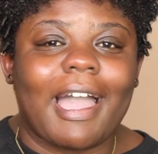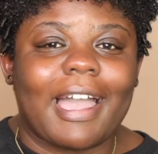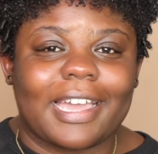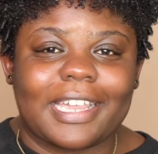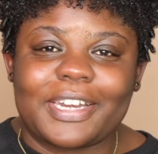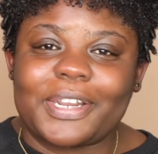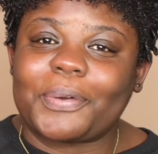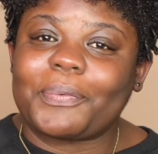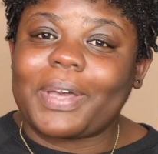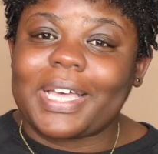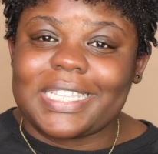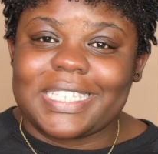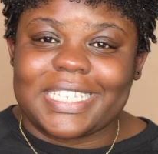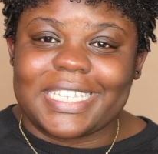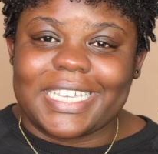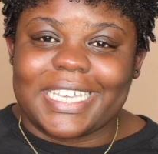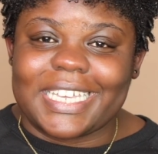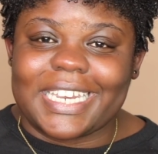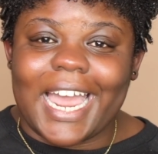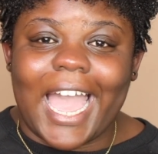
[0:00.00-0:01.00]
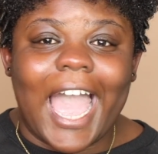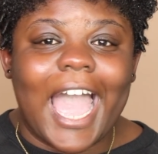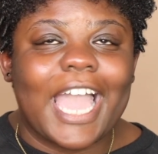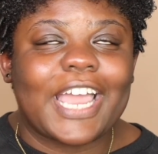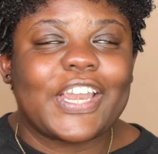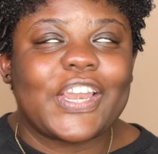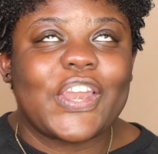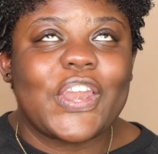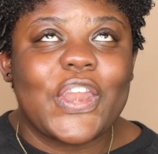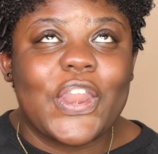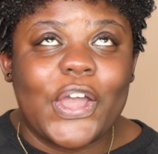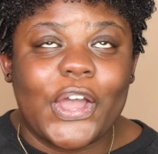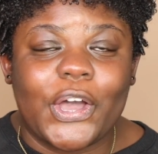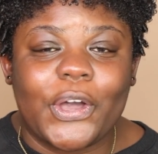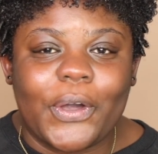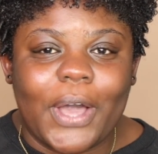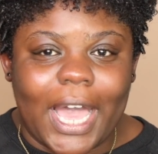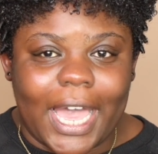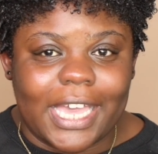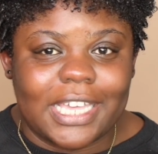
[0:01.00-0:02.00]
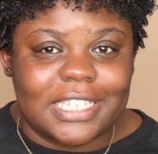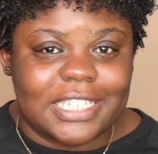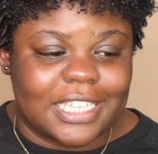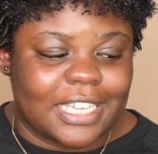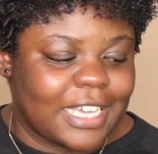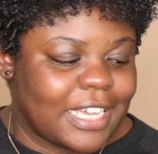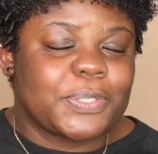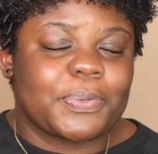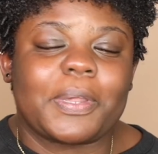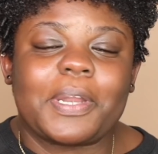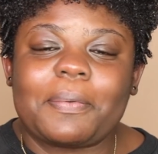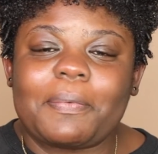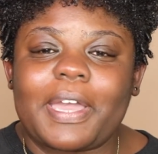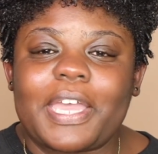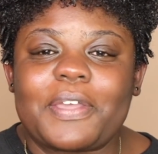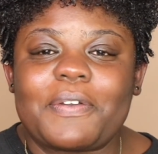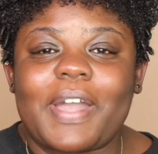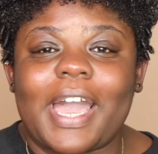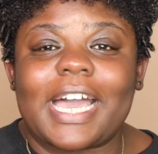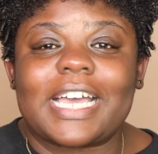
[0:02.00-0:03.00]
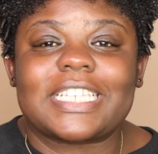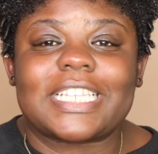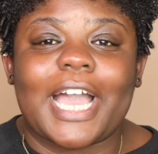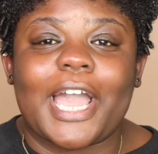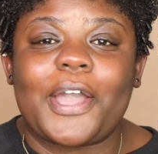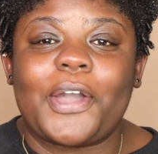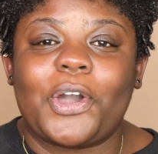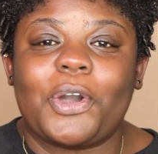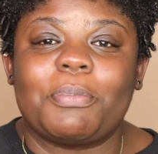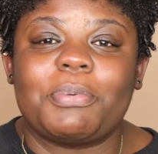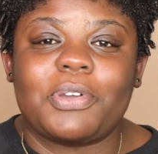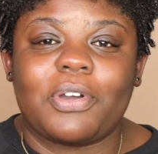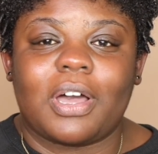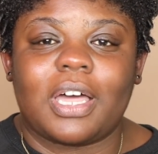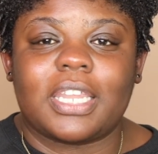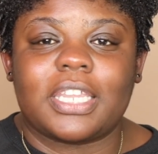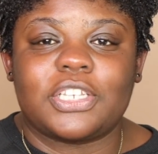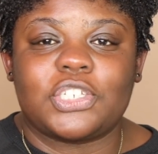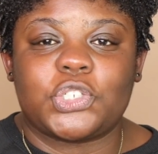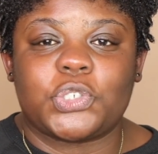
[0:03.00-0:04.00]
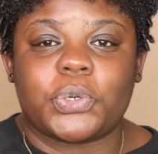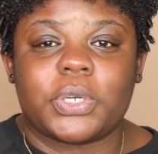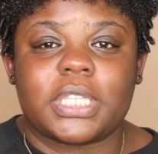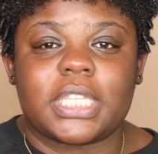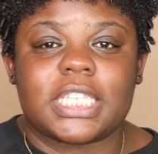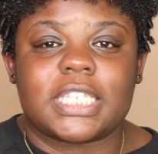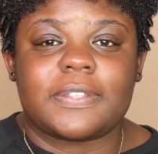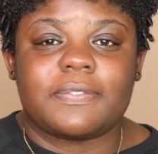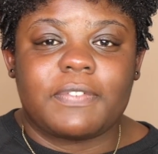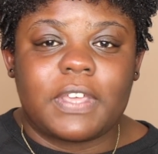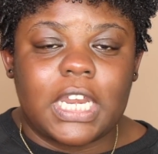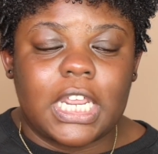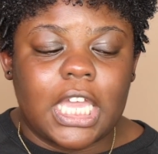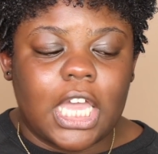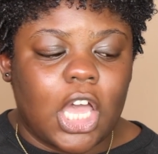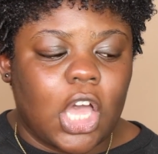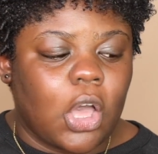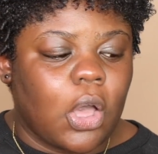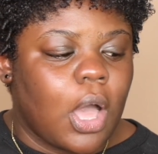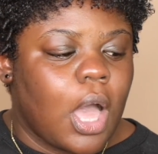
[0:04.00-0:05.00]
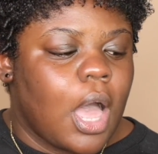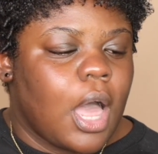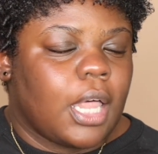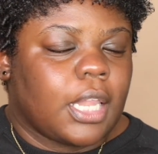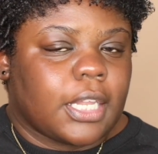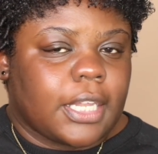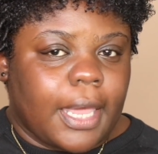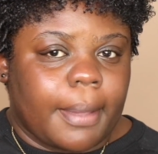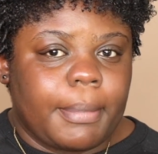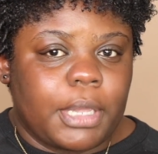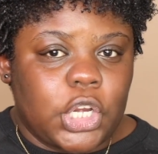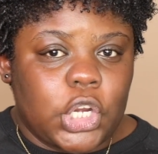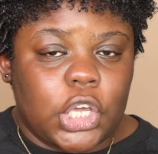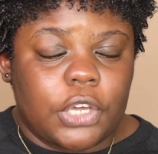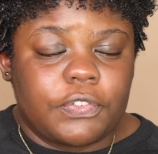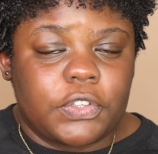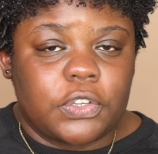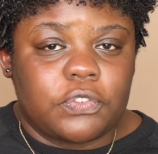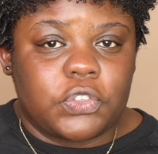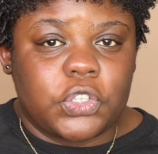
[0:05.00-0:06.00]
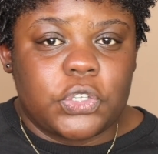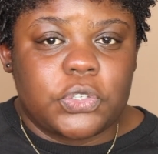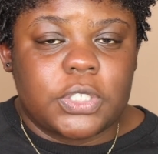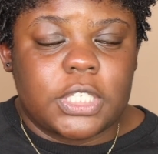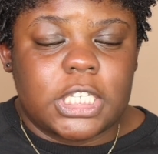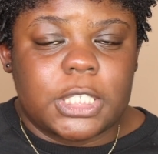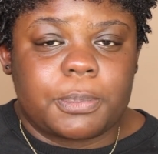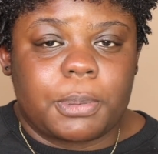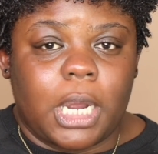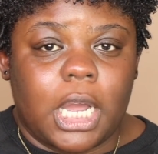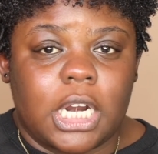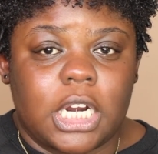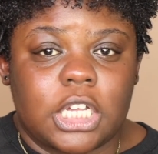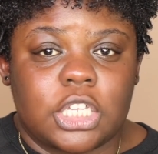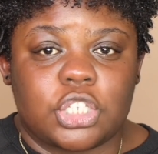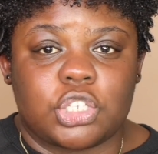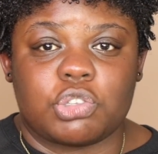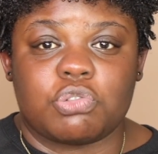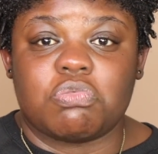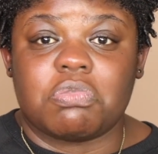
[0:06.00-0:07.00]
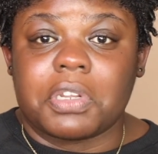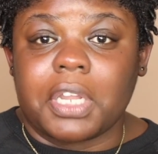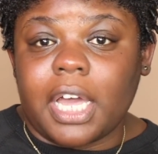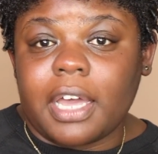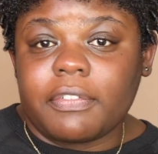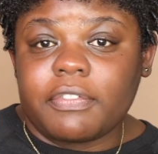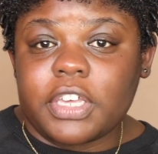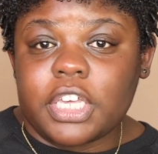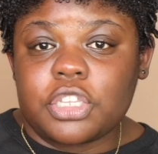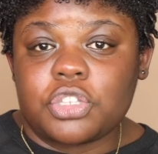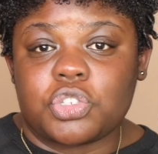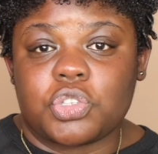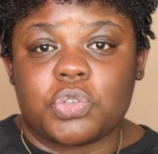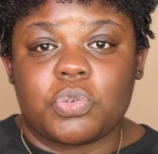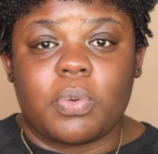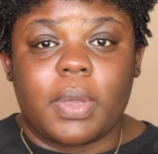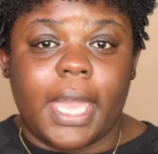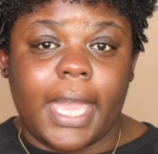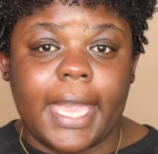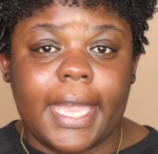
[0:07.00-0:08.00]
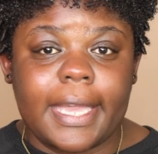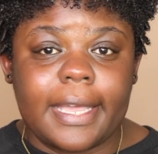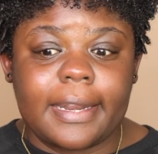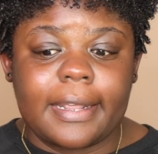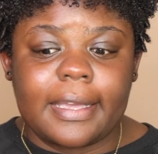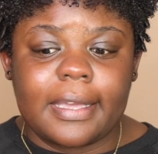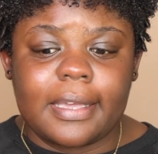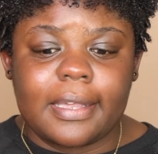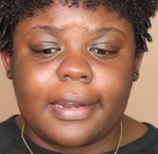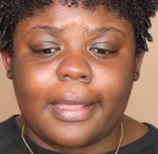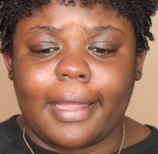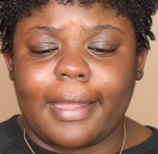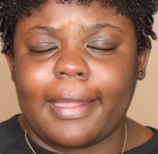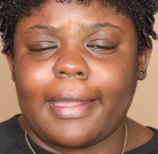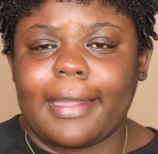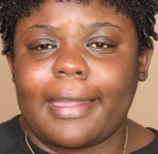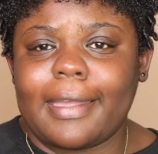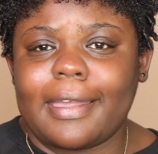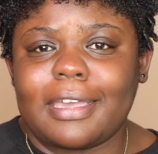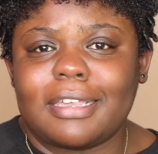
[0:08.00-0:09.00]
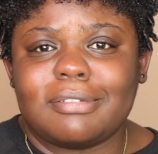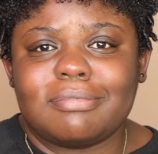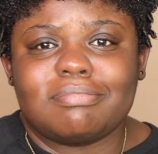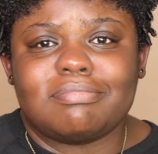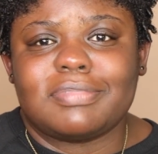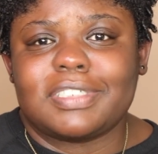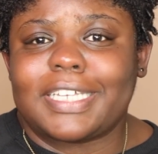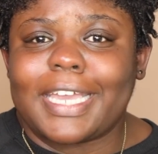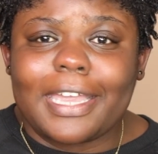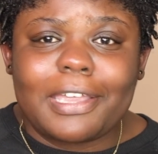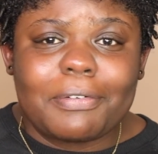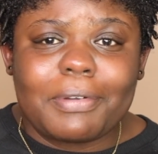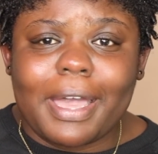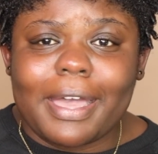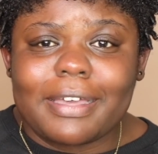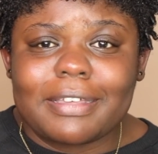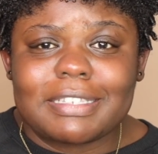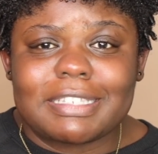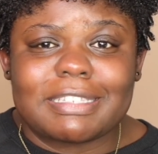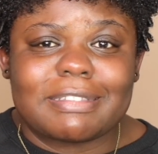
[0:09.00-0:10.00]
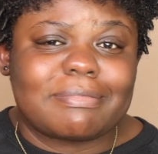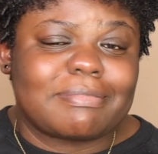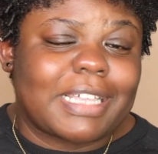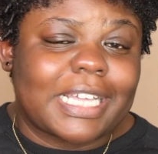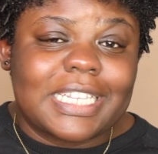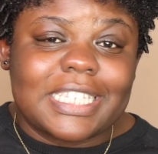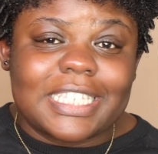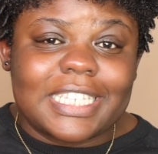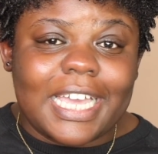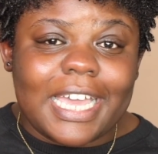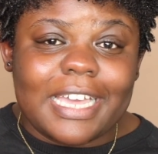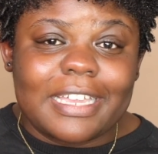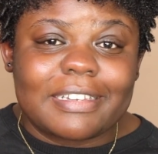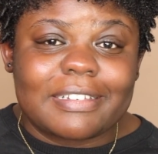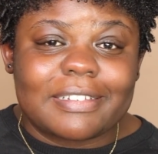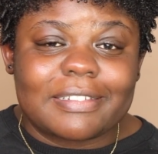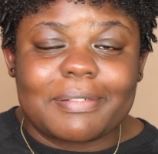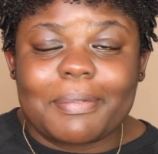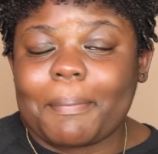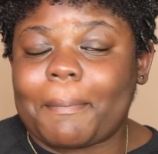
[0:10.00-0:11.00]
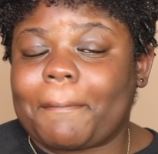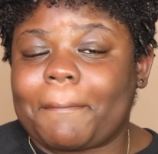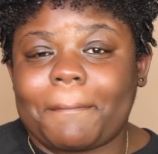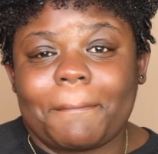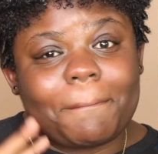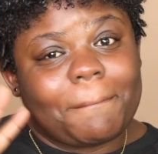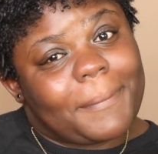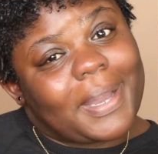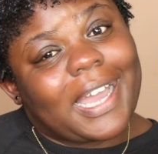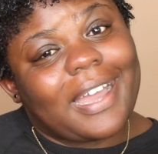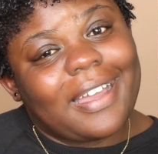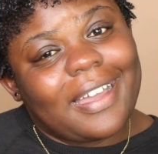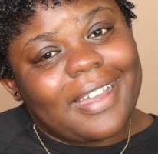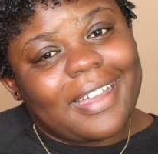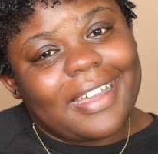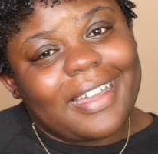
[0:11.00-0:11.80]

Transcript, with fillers: I know I did. I know I did. So anyway, you guys, I hope you all enjoyed this video. Let me know if you've used this product. Do you love it? Do you hate it? And yeah, you guys, that's it. Bye.